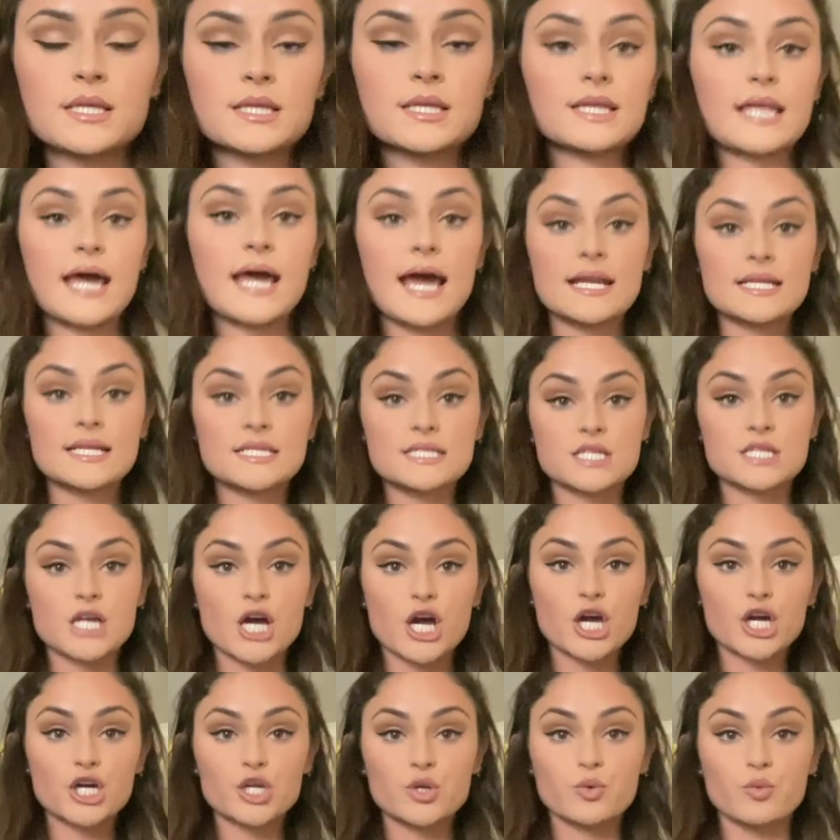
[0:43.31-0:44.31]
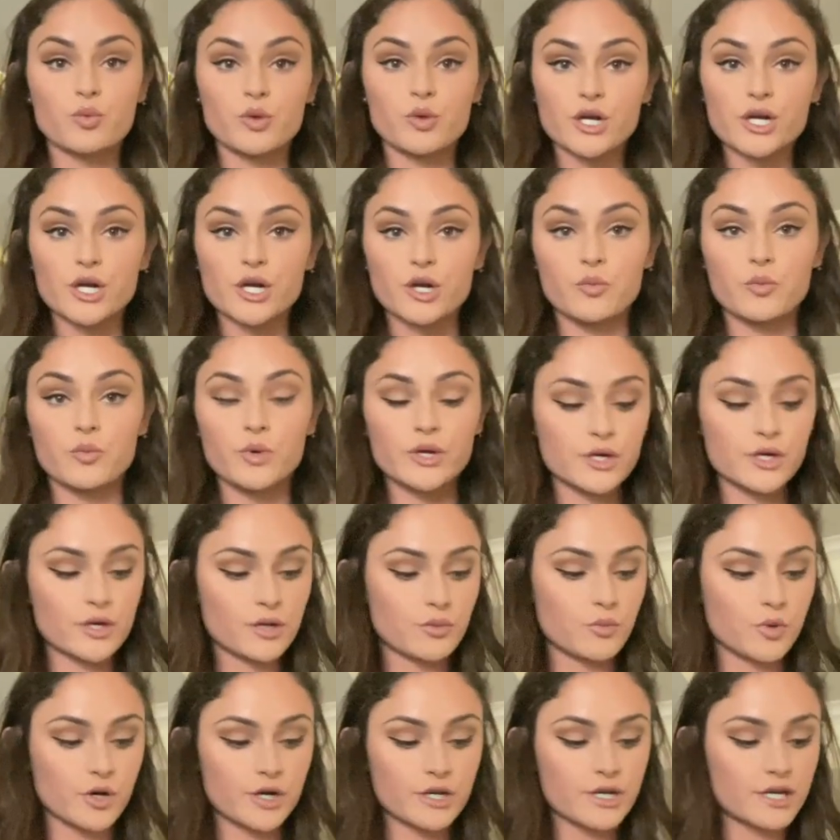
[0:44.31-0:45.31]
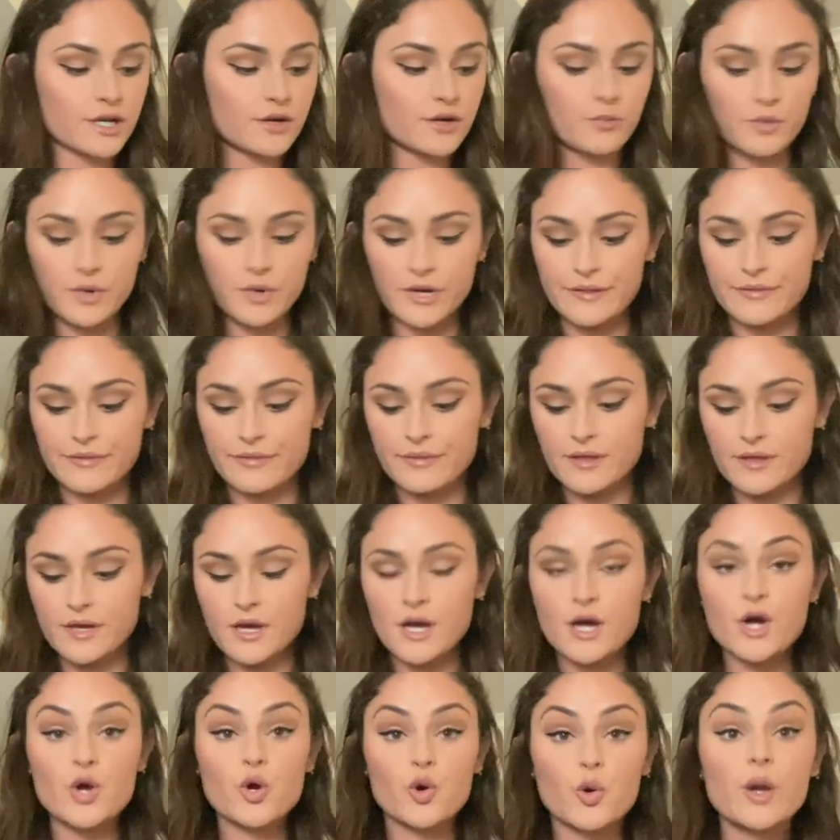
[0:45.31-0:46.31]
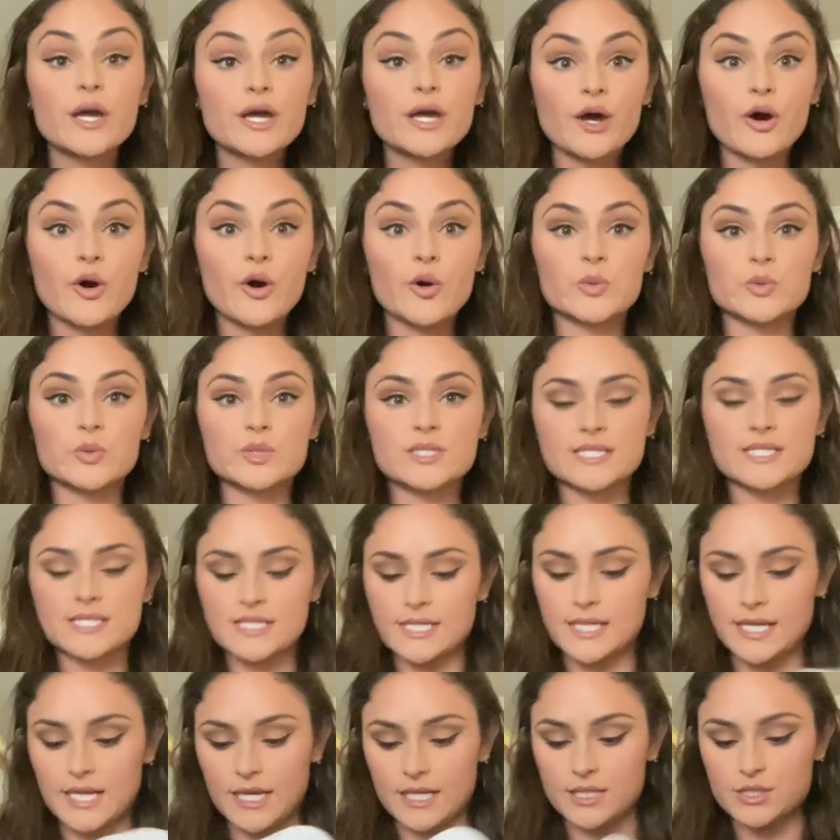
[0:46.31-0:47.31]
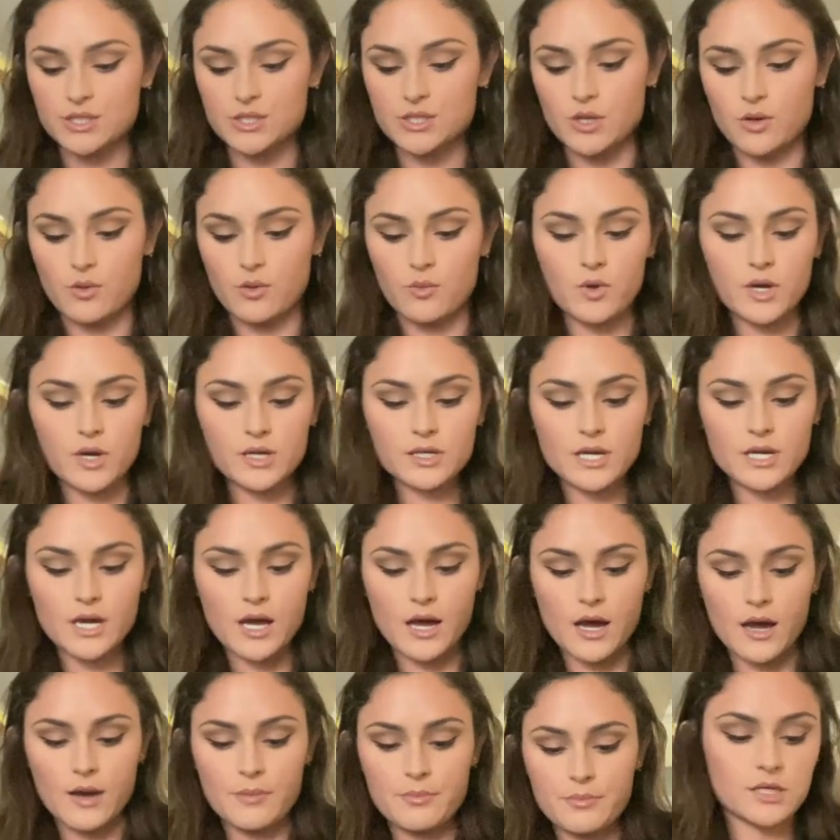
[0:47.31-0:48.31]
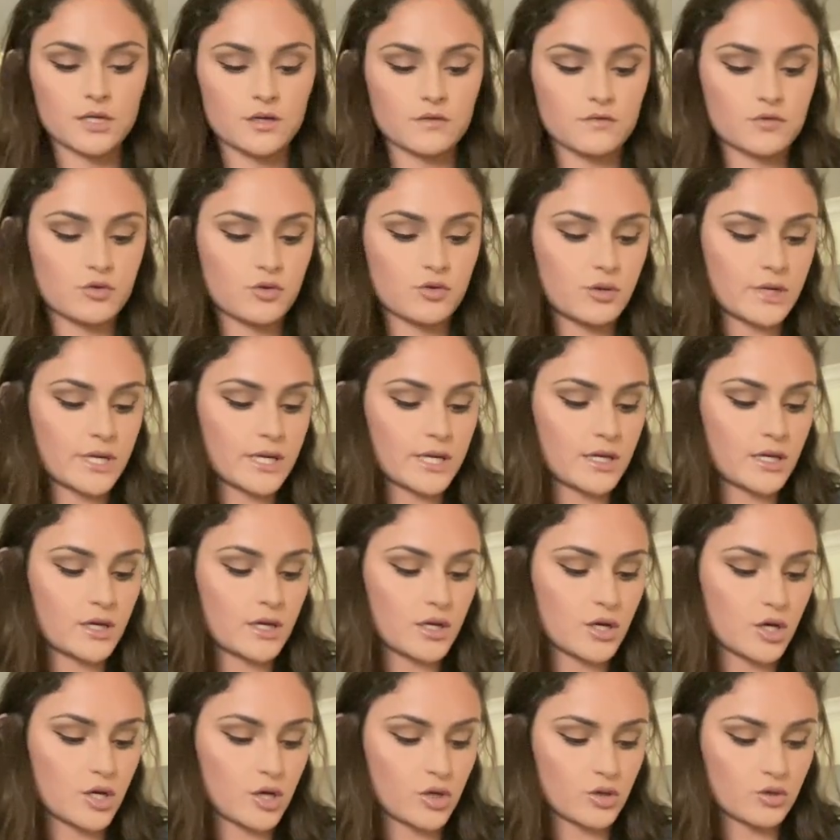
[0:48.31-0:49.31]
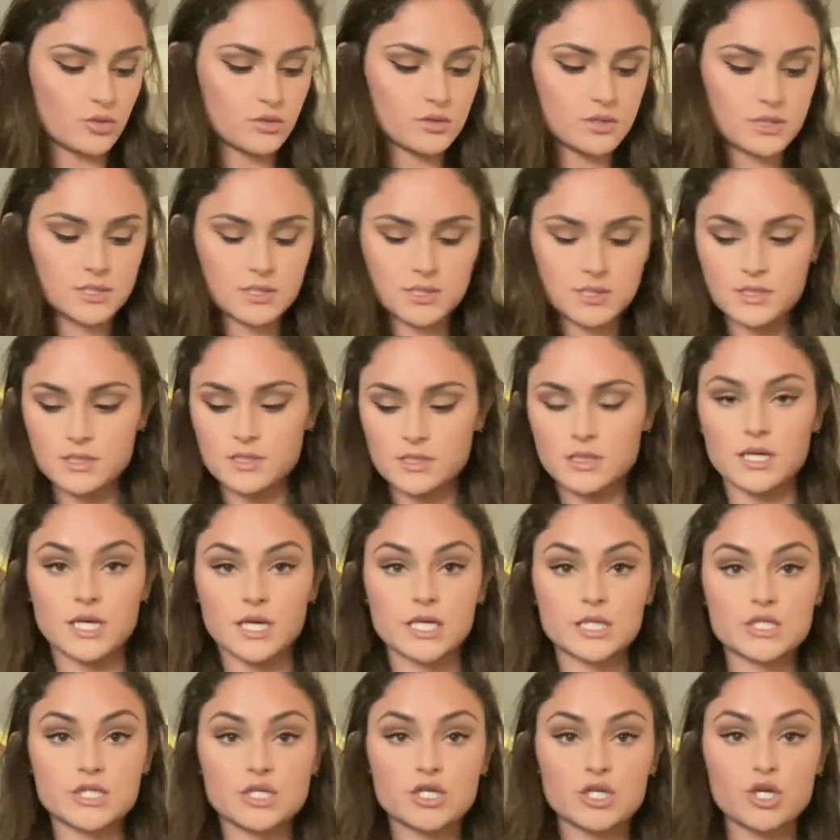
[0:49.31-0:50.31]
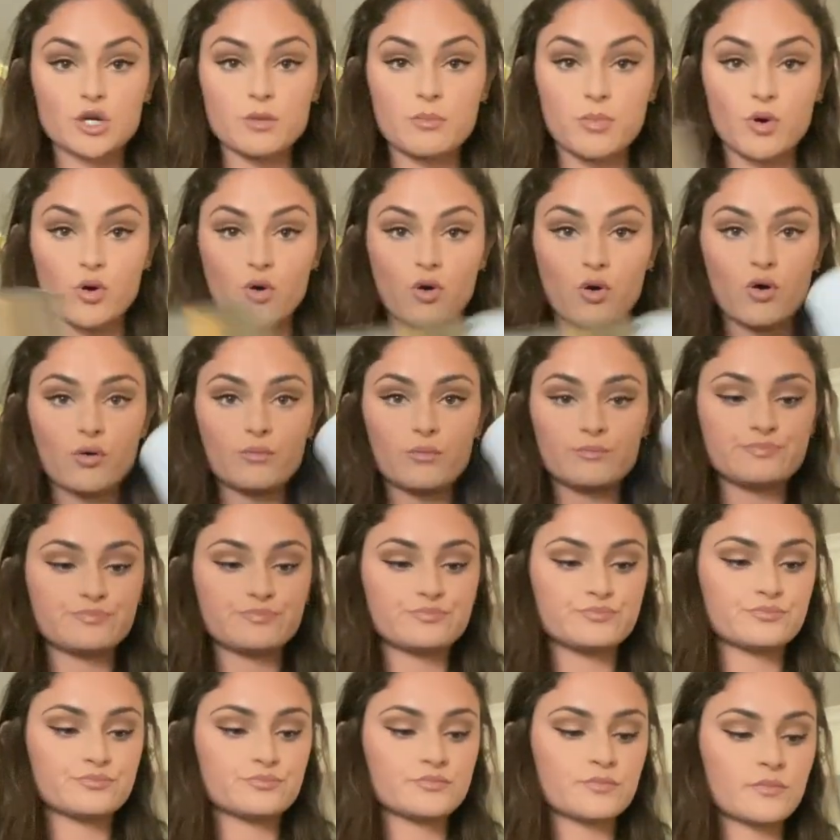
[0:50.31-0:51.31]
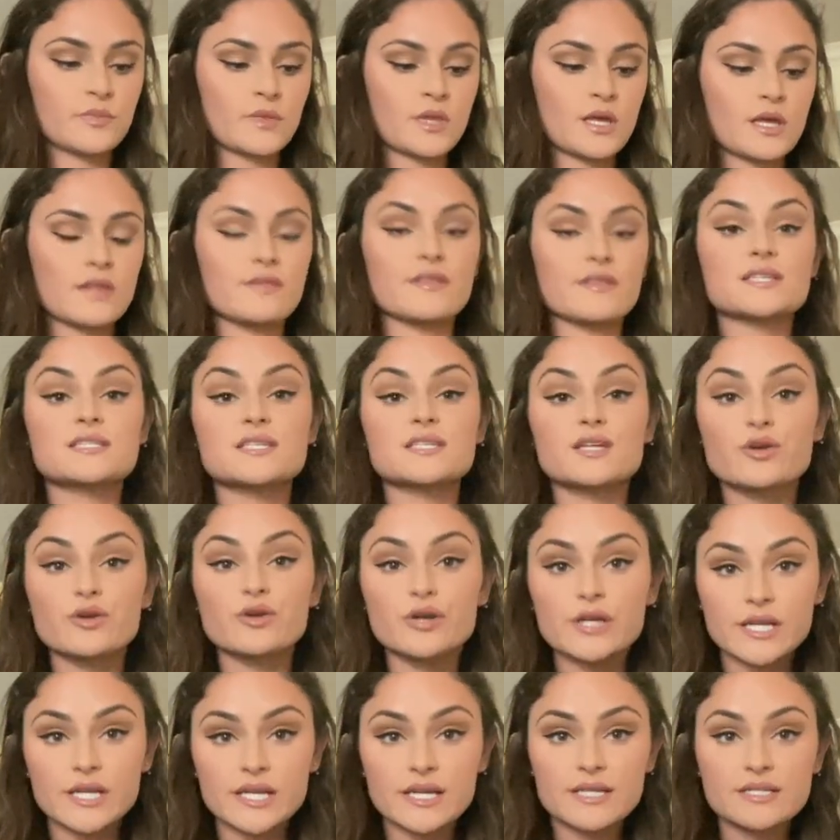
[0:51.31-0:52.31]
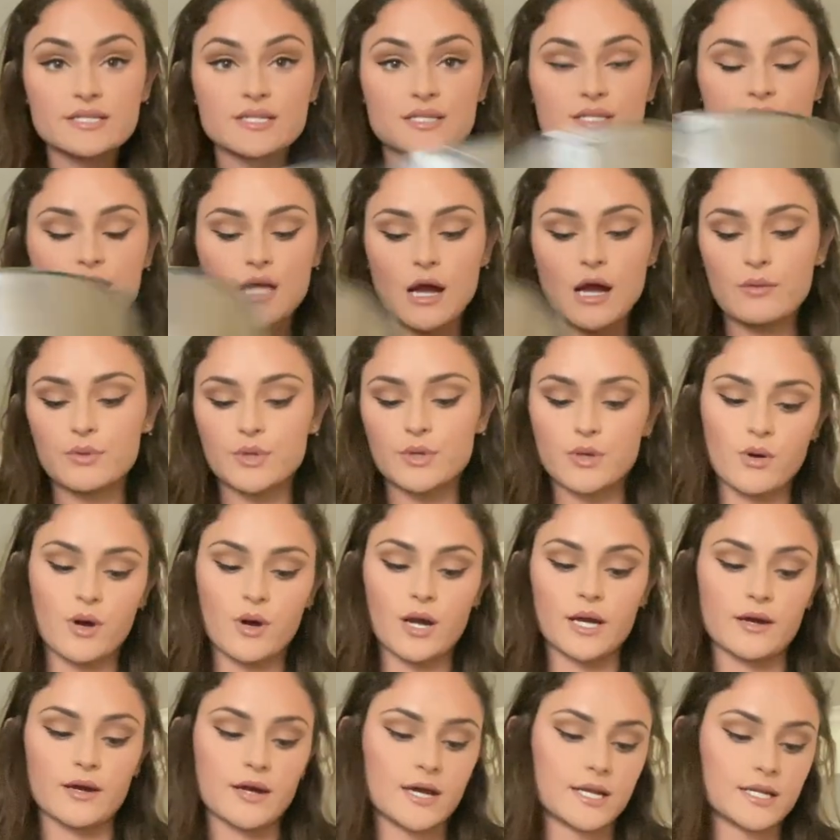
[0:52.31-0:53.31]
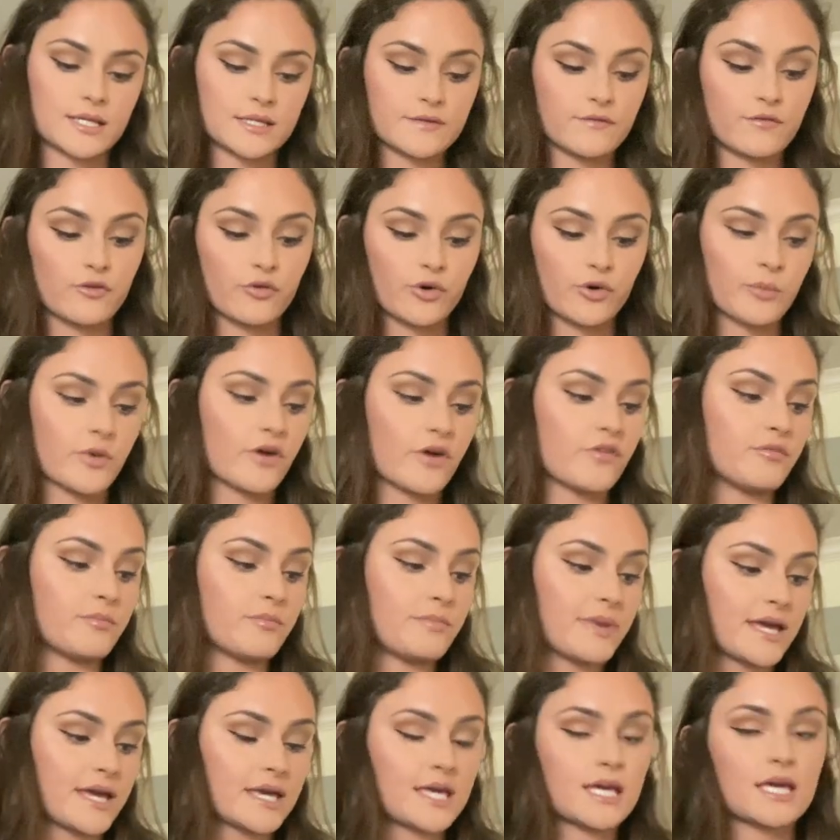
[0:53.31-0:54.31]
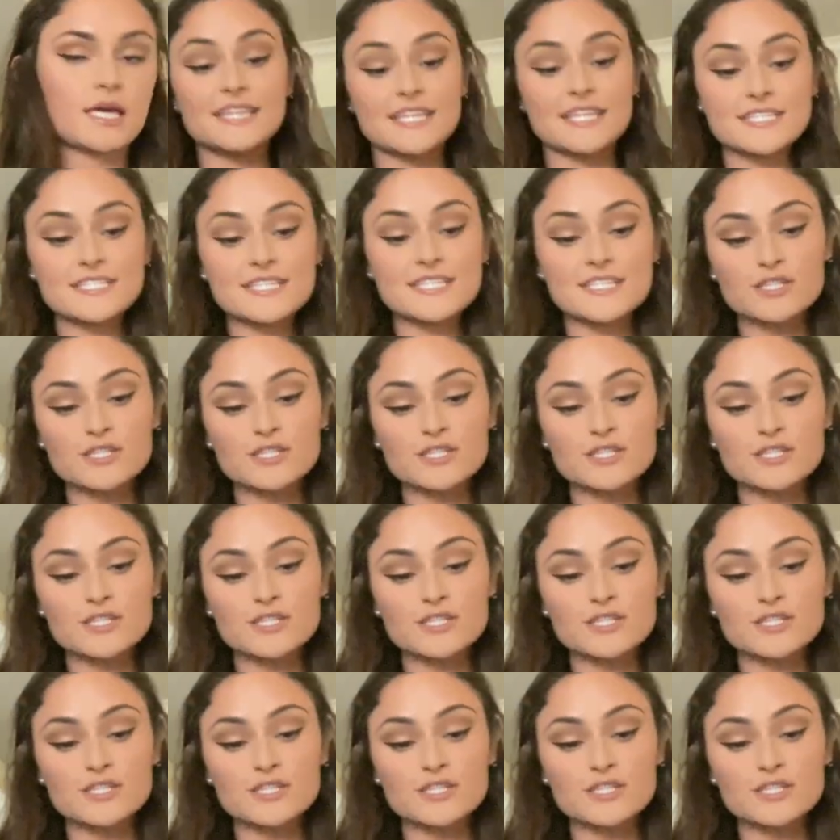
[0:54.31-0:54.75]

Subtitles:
That is not gonna work. We are working with quick oats today. So 1 cup of quick oats into your bowl. This ingredient does not require any form of baking. This is